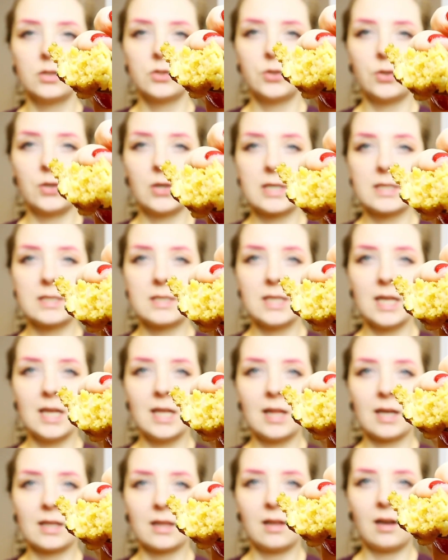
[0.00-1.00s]
So you can see
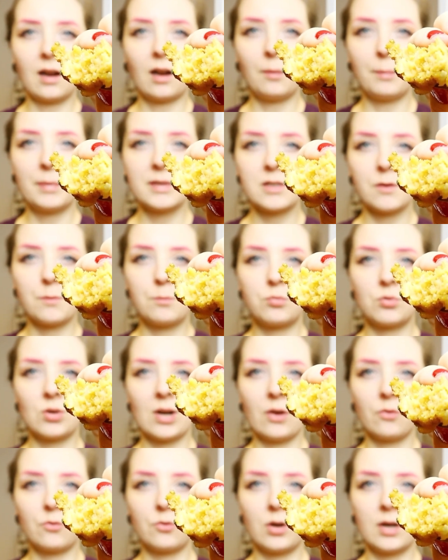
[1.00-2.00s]
like the little bits of
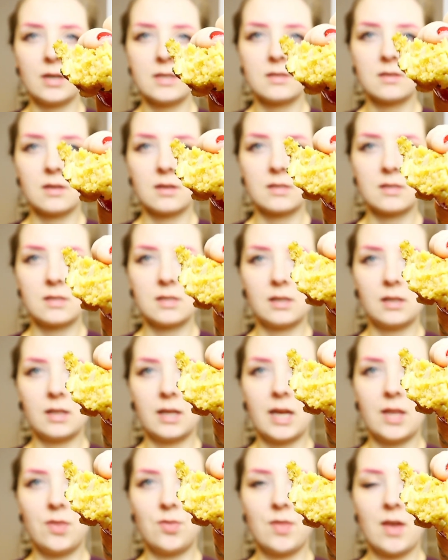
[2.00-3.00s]
brown rice are
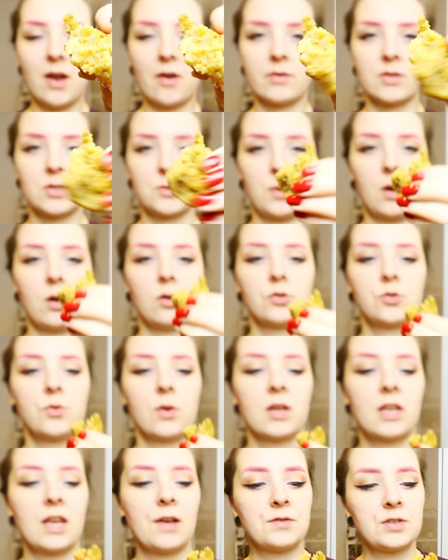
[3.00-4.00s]
still in there as well, so
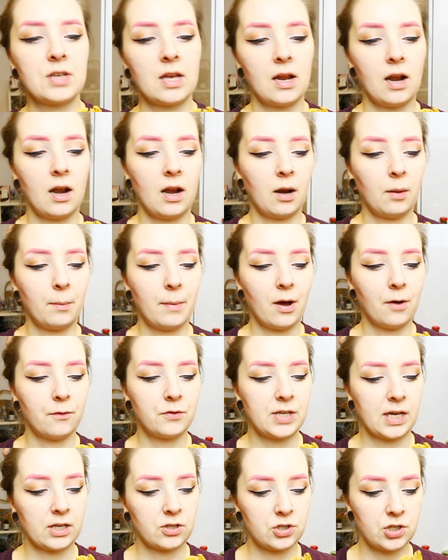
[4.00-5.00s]
it gives it a little bit of
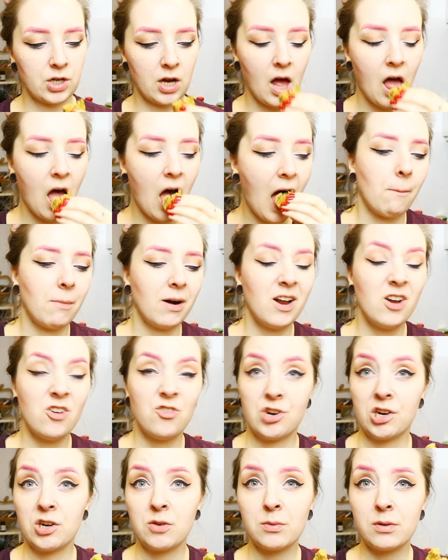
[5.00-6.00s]
texture. But in
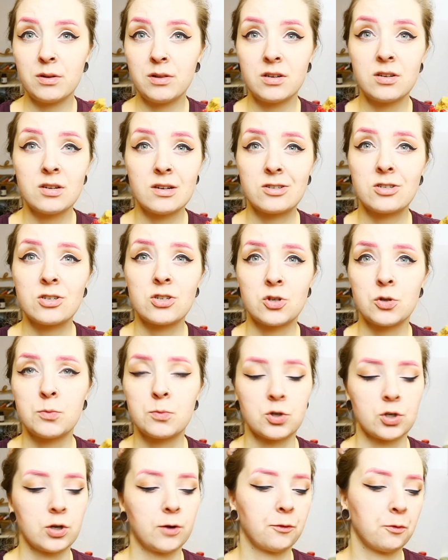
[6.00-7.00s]
general, these are just
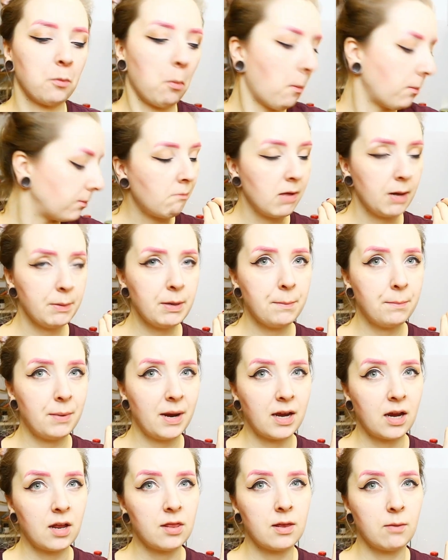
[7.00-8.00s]
super soft. Maybe
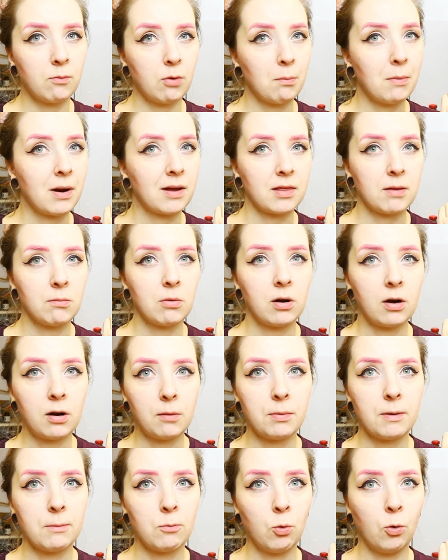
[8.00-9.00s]
baking them would make them a little
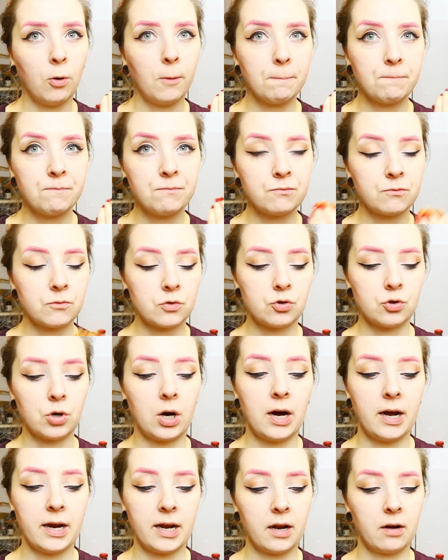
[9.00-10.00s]
bit more
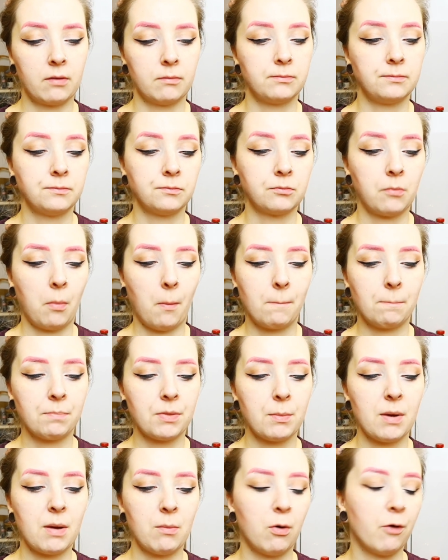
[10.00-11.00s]
dry and
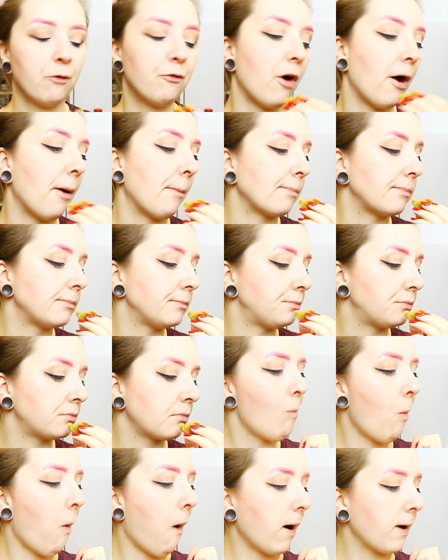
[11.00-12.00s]
a bit more firm.
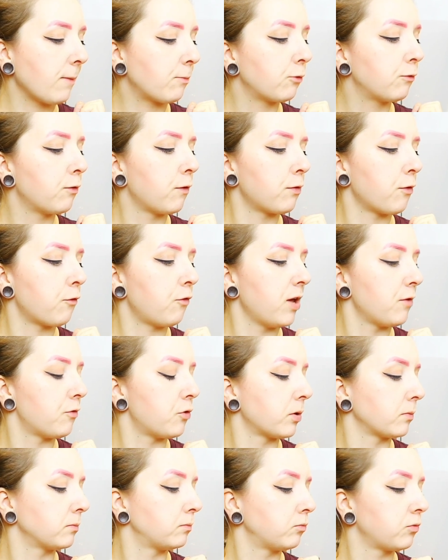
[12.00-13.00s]
I approve of the
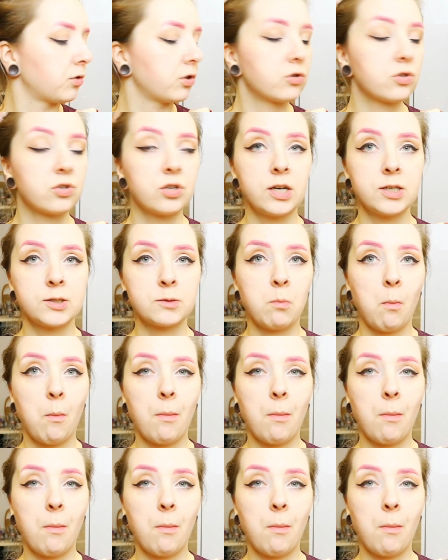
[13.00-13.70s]
flavouring. This was nice.